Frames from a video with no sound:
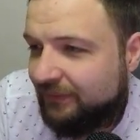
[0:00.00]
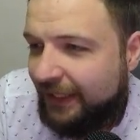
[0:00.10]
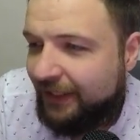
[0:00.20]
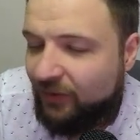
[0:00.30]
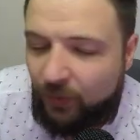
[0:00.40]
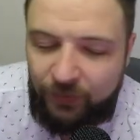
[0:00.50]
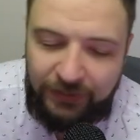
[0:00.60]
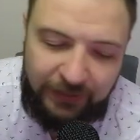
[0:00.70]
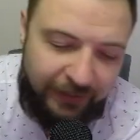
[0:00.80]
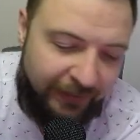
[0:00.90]
I called
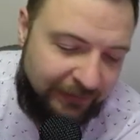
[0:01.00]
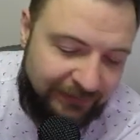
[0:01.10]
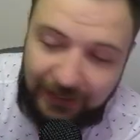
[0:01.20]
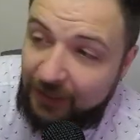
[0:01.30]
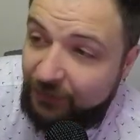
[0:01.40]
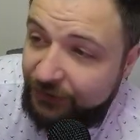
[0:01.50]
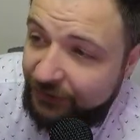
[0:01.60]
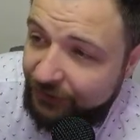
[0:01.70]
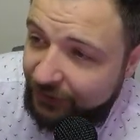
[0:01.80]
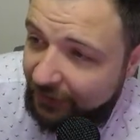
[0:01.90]
it a slot
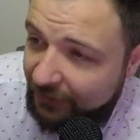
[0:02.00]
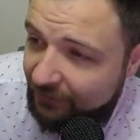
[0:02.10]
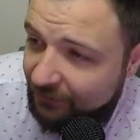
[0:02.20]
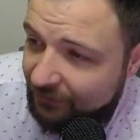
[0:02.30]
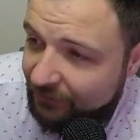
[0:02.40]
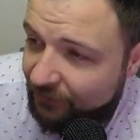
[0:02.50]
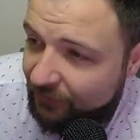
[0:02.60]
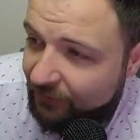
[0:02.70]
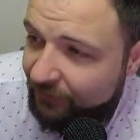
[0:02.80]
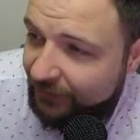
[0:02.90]
machine trade.
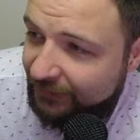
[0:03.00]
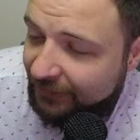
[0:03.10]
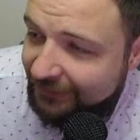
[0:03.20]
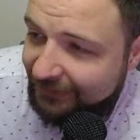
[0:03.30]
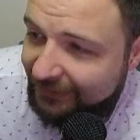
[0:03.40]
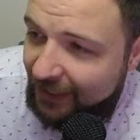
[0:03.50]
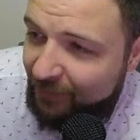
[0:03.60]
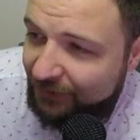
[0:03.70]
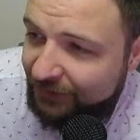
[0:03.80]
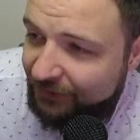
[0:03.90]
So the reason it's a slot
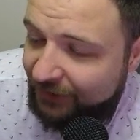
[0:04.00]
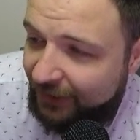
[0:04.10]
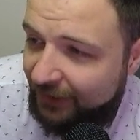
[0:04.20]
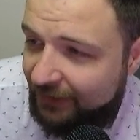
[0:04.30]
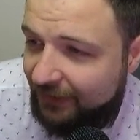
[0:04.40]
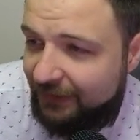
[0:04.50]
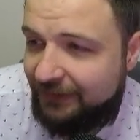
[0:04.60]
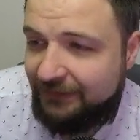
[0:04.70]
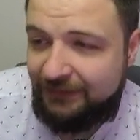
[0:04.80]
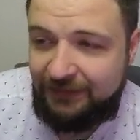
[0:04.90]
machine trade
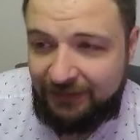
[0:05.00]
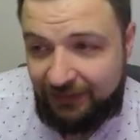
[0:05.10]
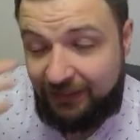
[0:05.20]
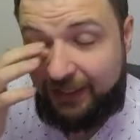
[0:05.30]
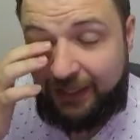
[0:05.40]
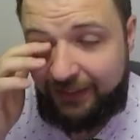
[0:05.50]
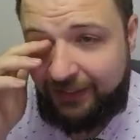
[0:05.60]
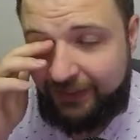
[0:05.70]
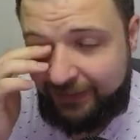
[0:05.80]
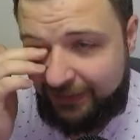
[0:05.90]
is I
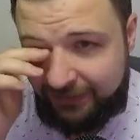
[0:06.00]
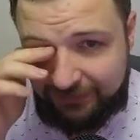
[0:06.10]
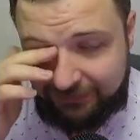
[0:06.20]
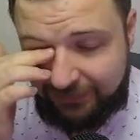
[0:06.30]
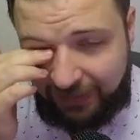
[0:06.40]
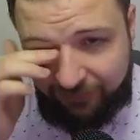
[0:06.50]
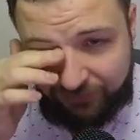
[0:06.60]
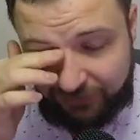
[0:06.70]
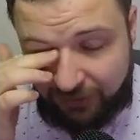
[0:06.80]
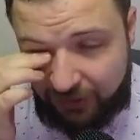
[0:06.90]
got in
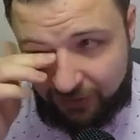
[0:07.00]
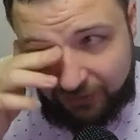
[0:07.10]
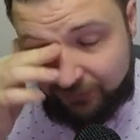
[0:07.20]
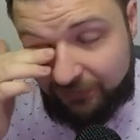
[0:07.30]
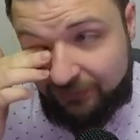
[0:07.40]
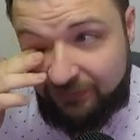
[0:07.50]
after halt